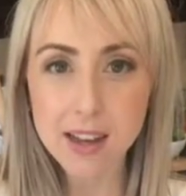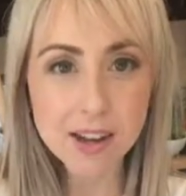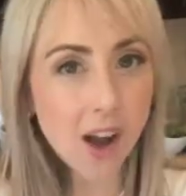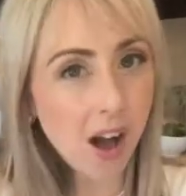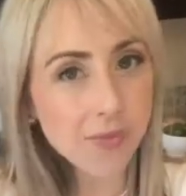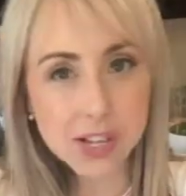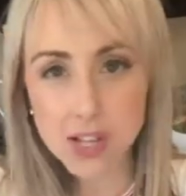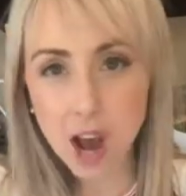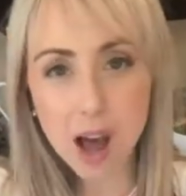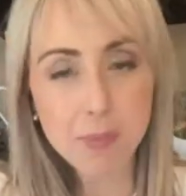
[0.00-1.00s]
Not the
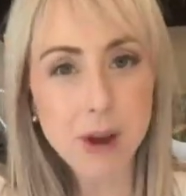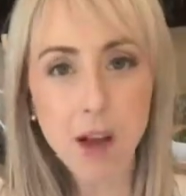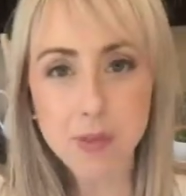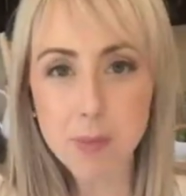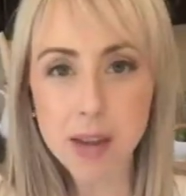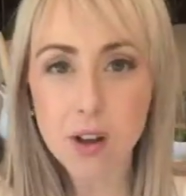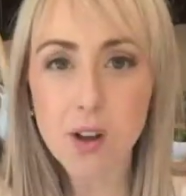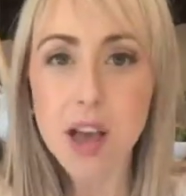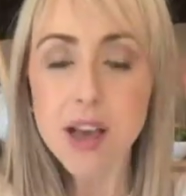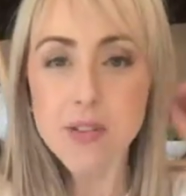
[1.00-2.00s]
top, not the
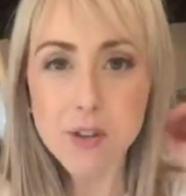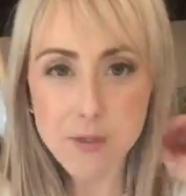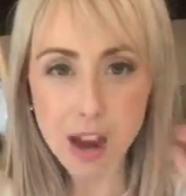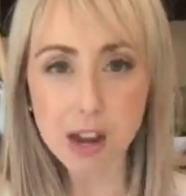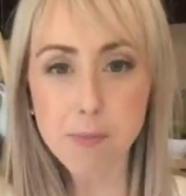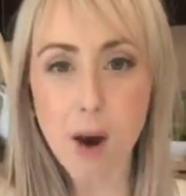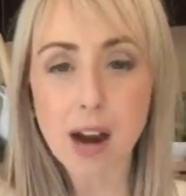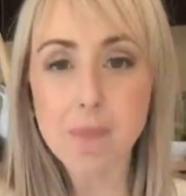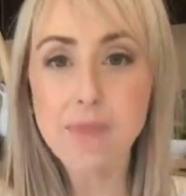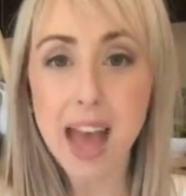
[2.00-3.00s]
middle, the very
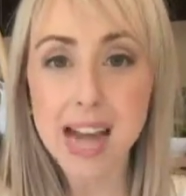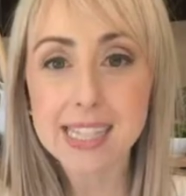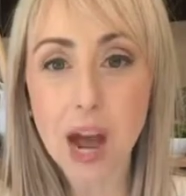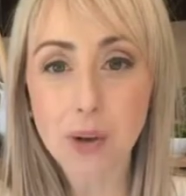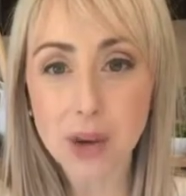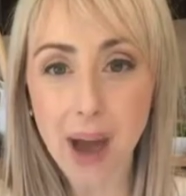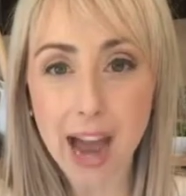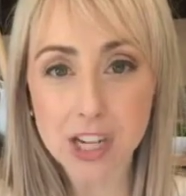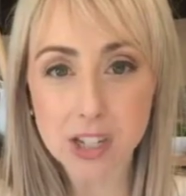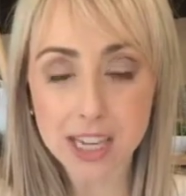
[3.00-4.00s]
bottom. That's how you
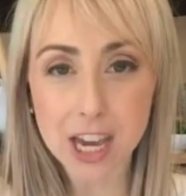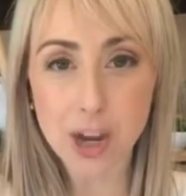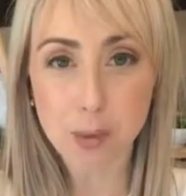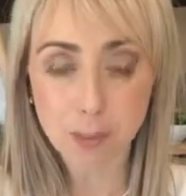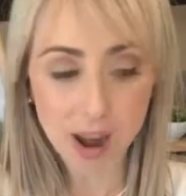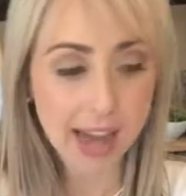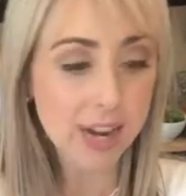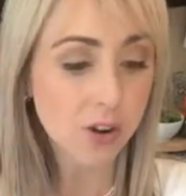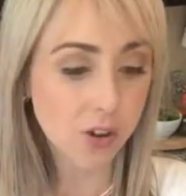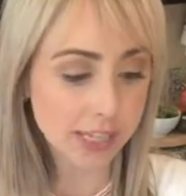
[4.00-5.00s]
actually get your
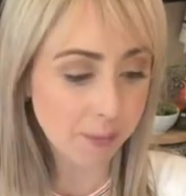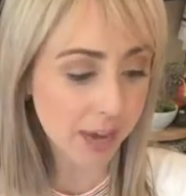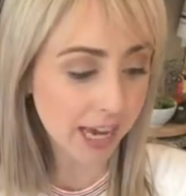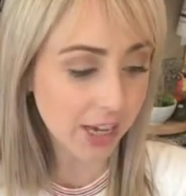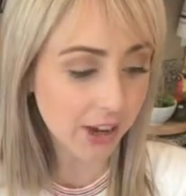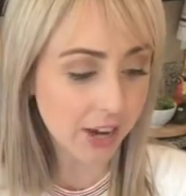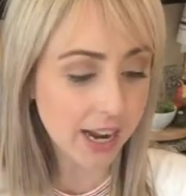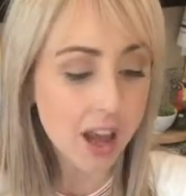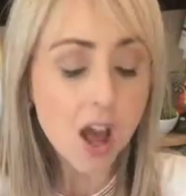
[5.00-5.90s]
bread crispy and good.